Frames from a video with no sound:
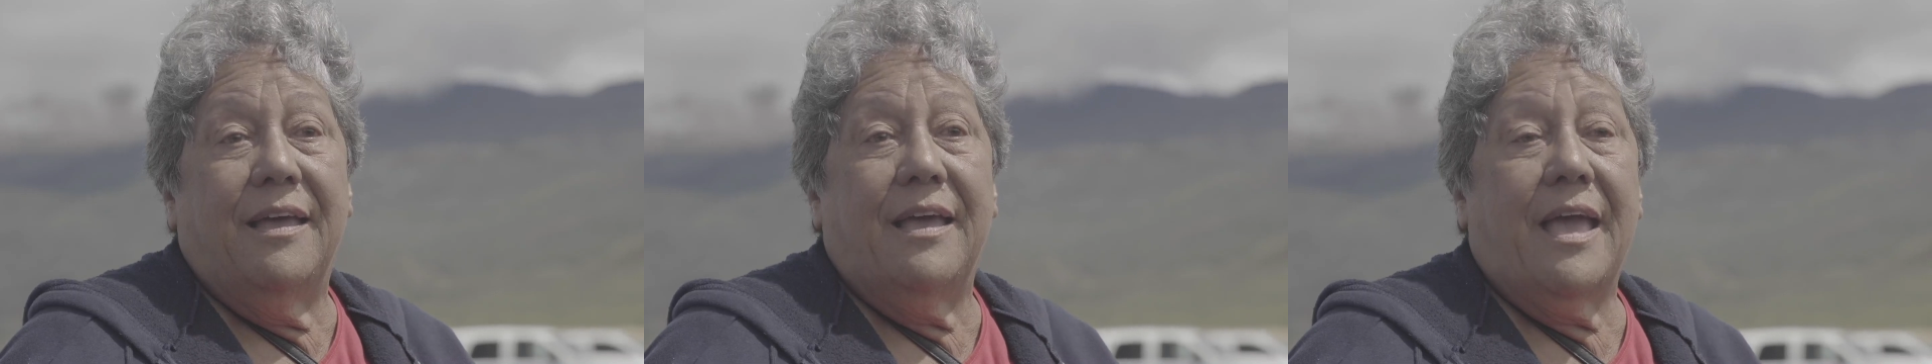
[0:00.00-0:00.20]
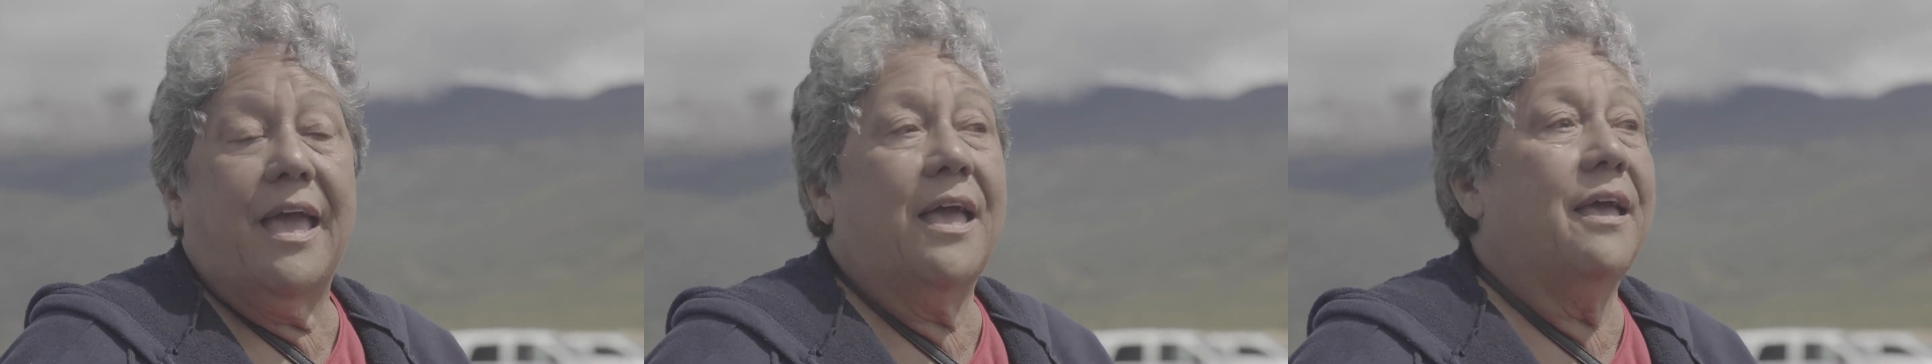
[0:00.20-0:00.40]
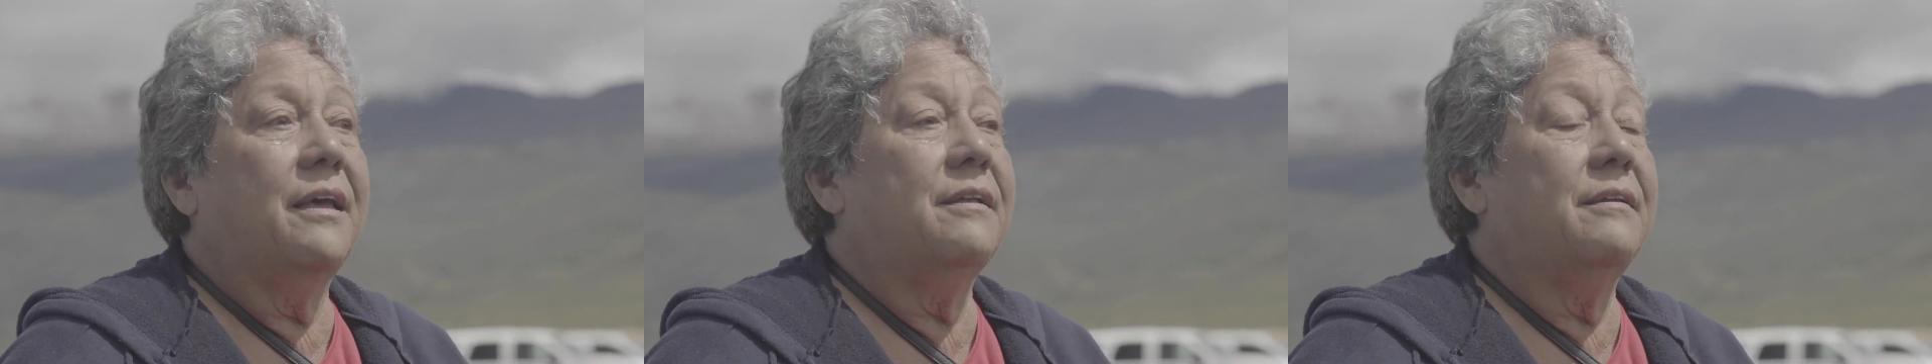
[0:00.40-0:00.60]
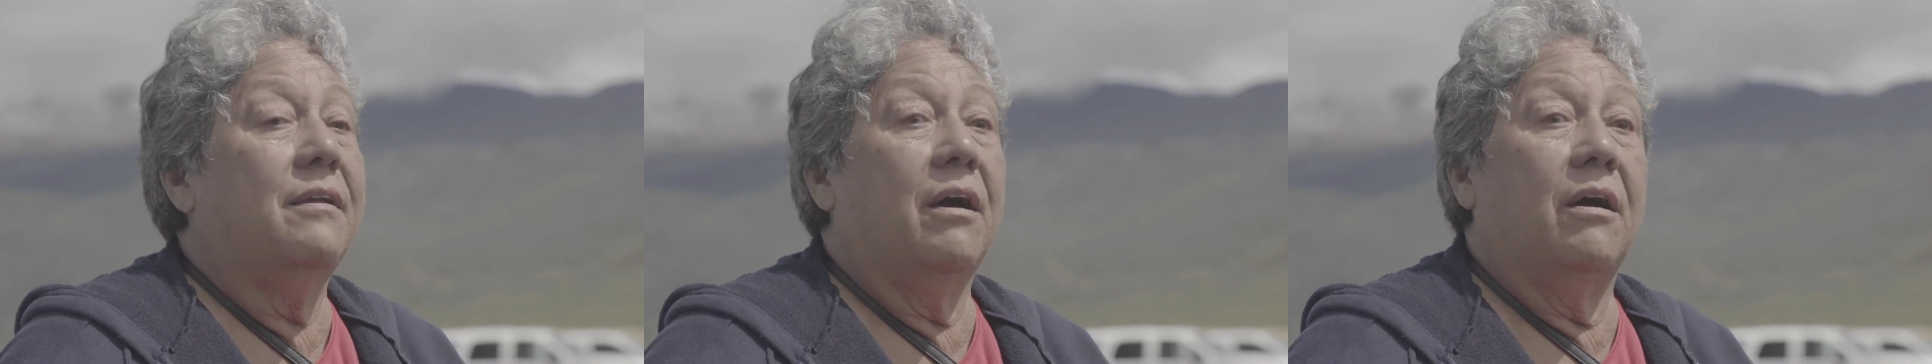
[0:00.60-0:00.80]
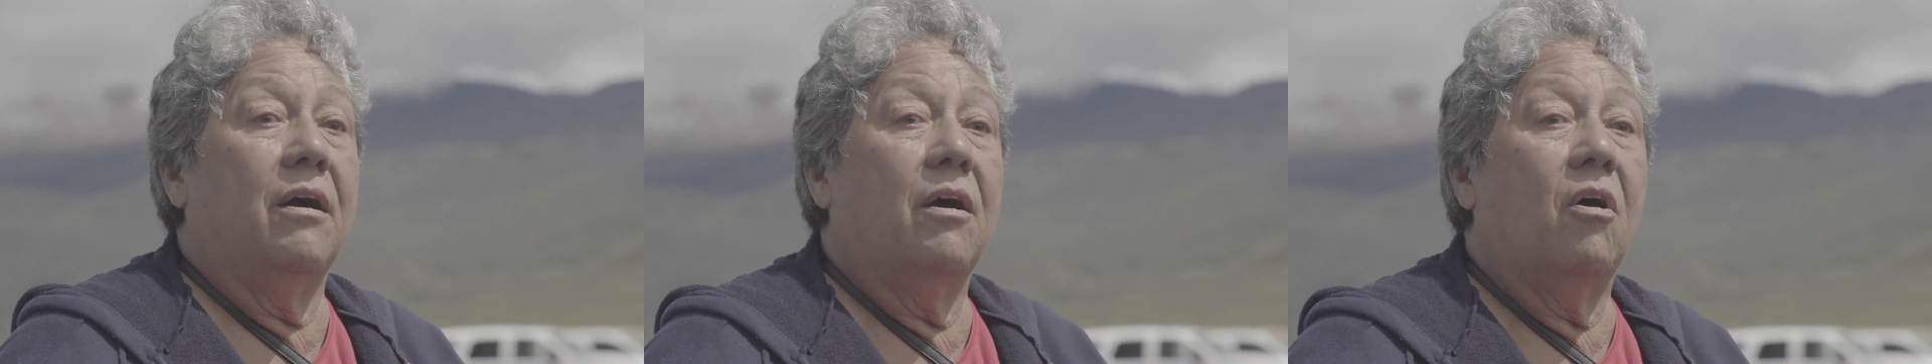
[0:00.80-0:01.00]
and
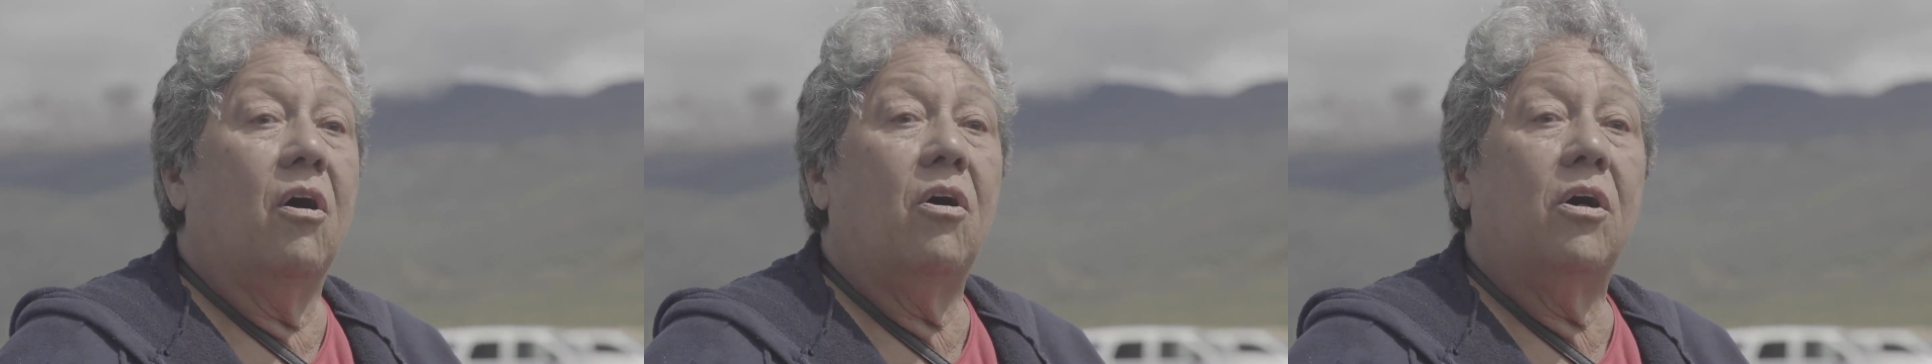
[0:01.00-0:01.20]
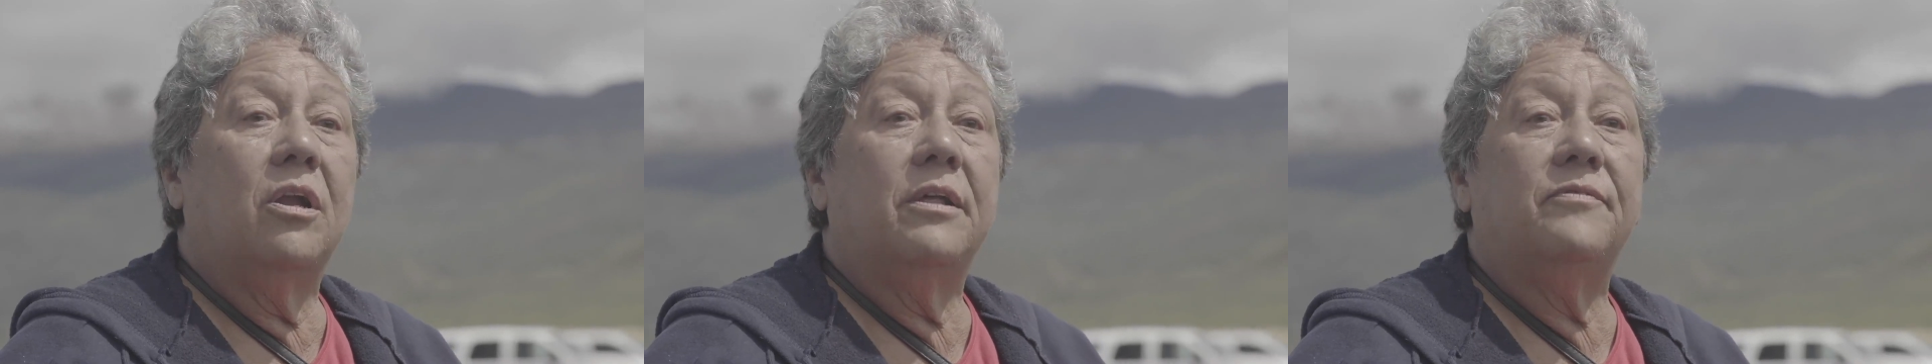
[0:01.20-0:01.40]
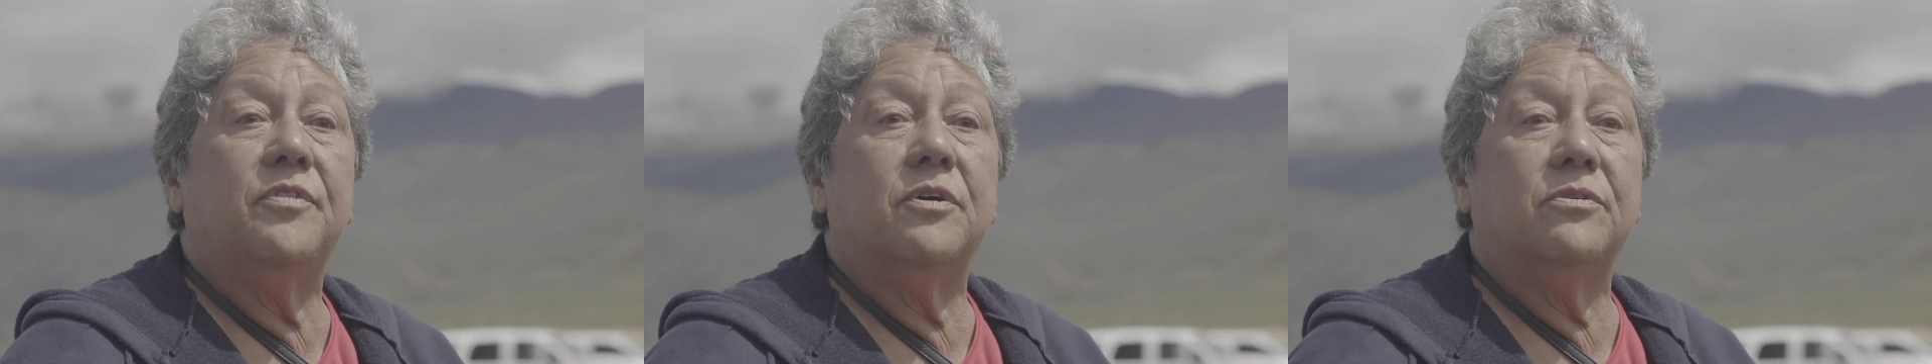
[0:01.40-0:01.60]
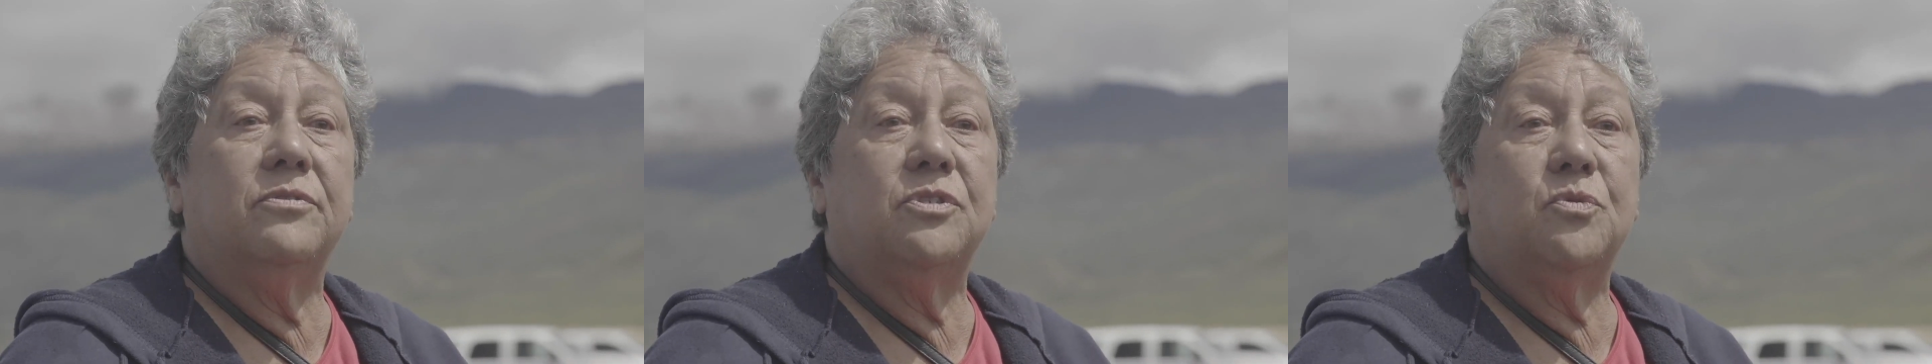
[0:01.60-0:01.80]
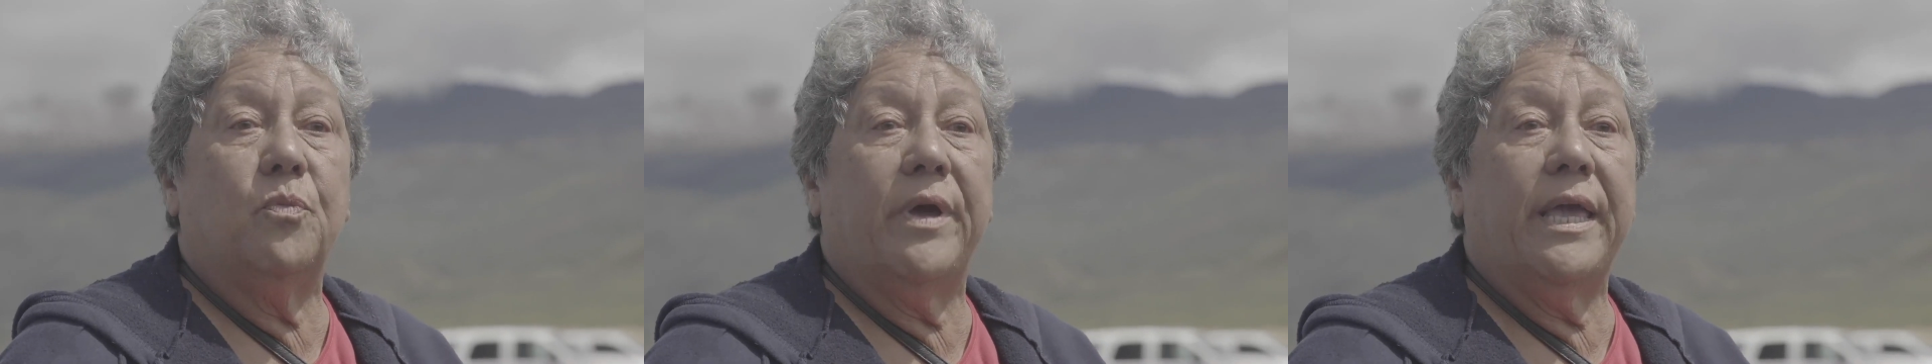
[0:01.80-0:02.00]
all of
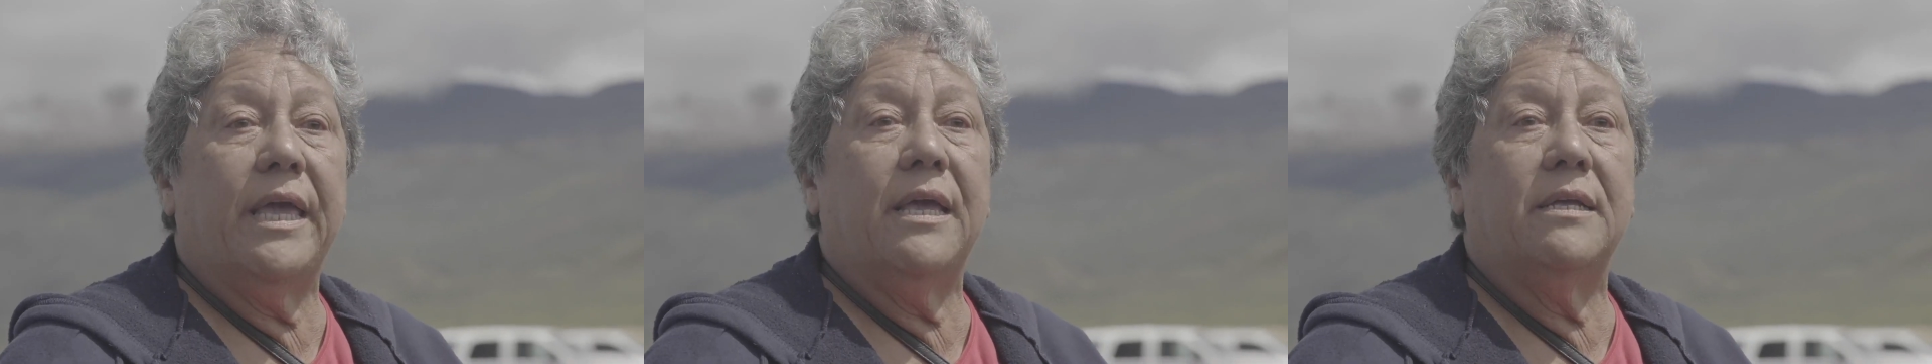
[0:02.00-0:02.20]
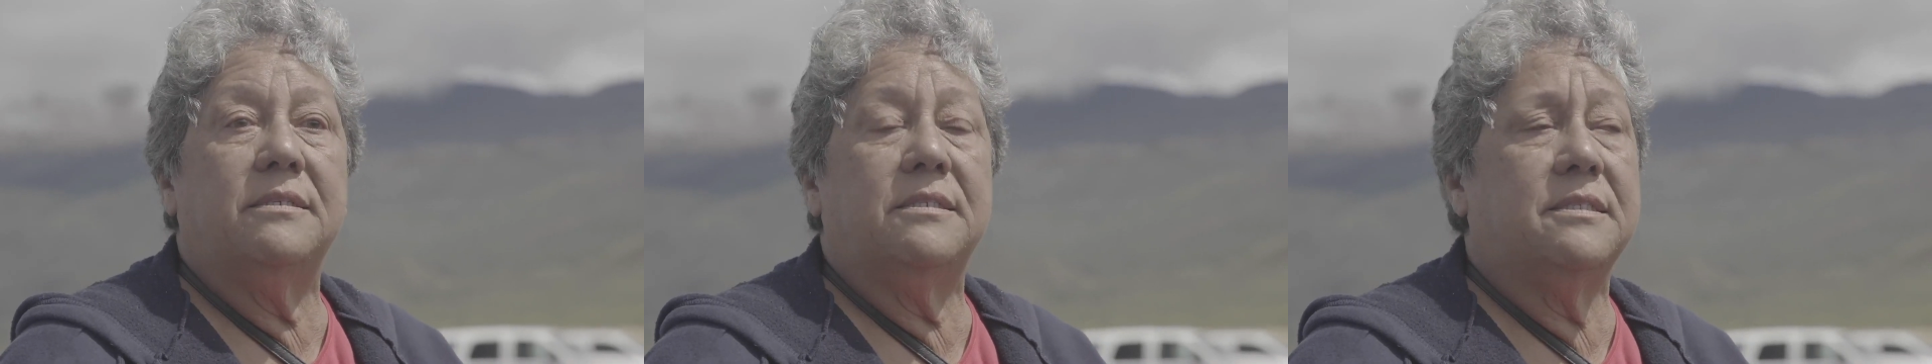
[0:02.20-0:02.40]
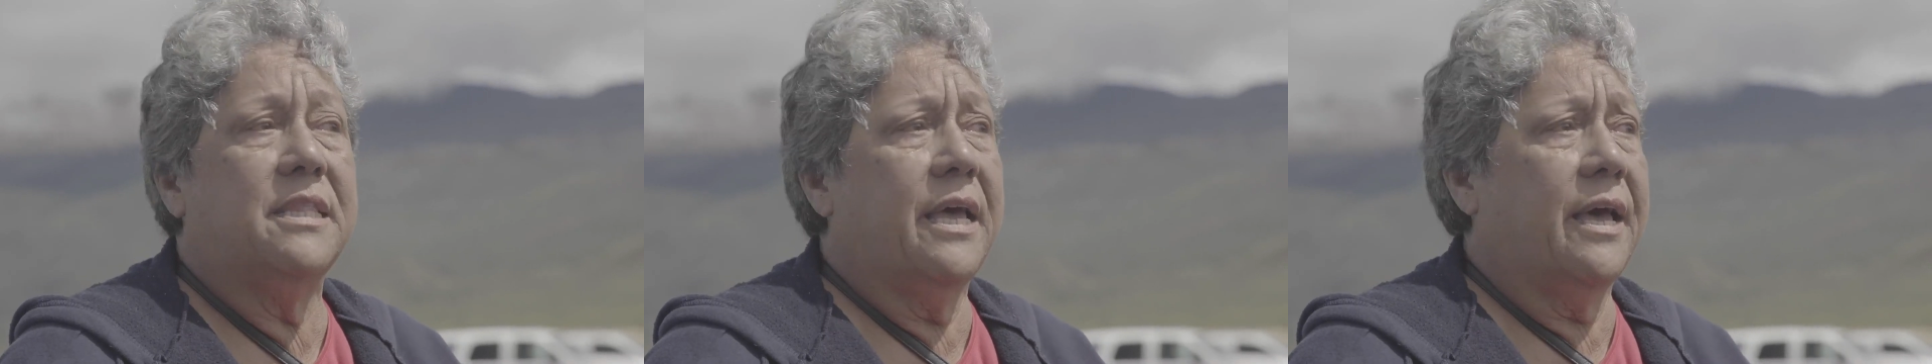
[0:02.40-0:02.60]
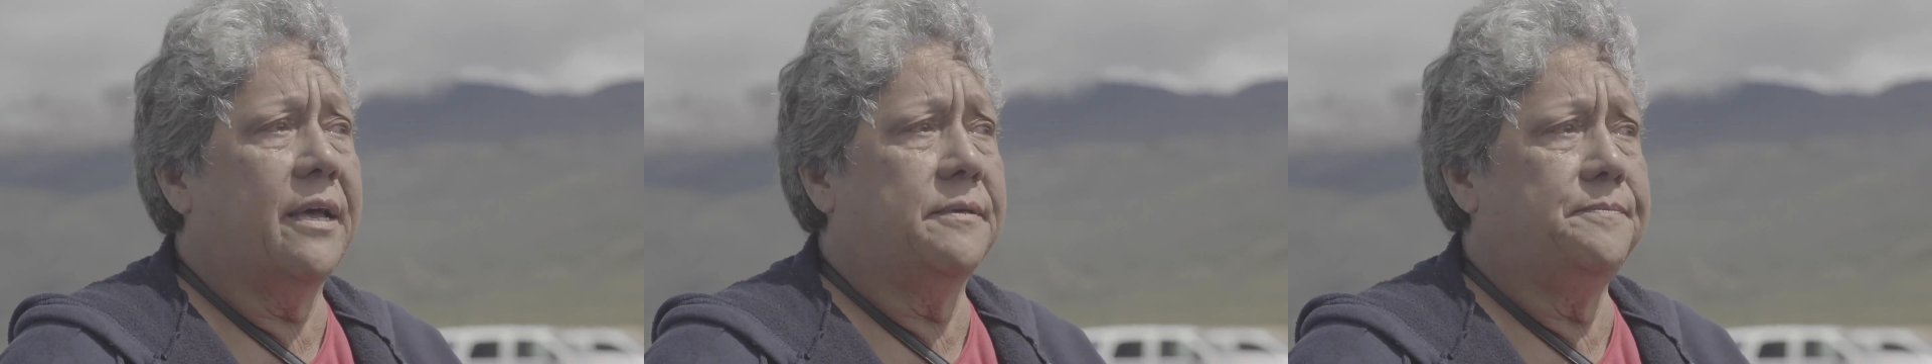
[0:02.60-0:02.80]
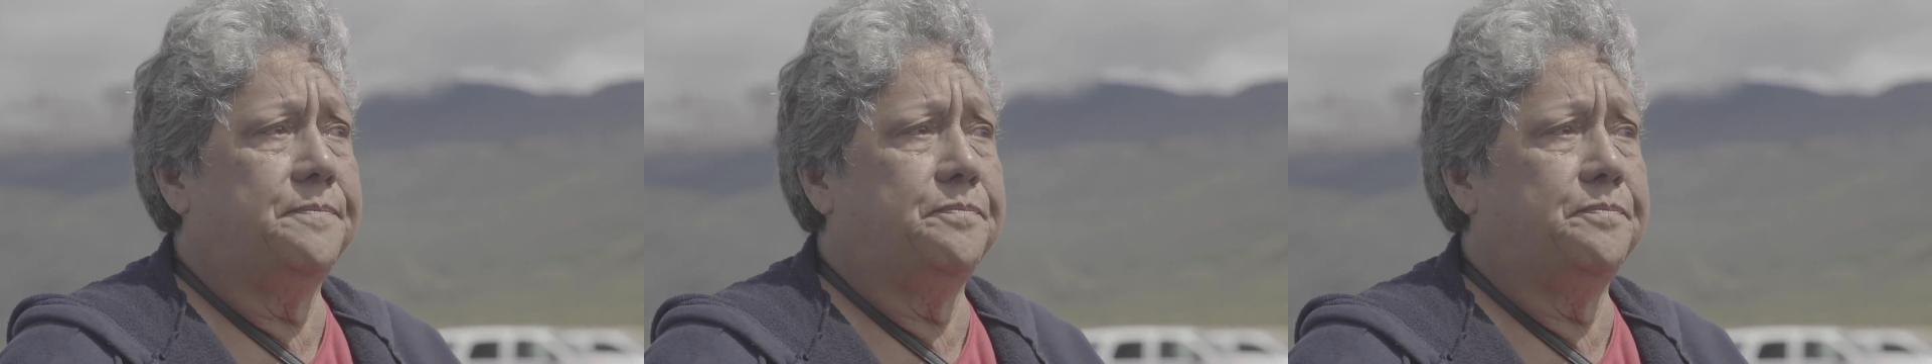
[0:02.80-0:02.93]
those ways that